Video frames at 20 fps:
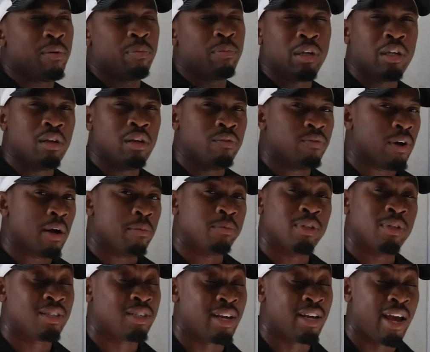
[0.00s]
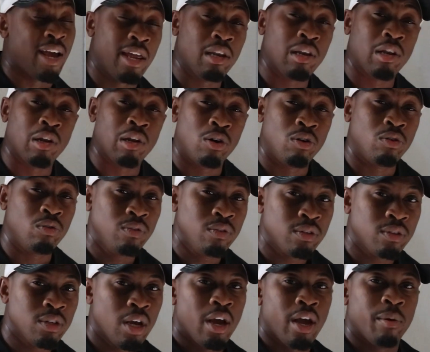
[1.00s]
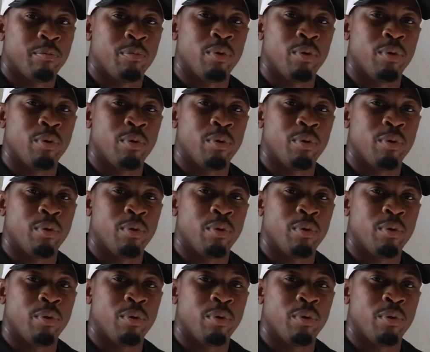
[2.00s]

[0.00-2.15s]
I believe, up to 10 loans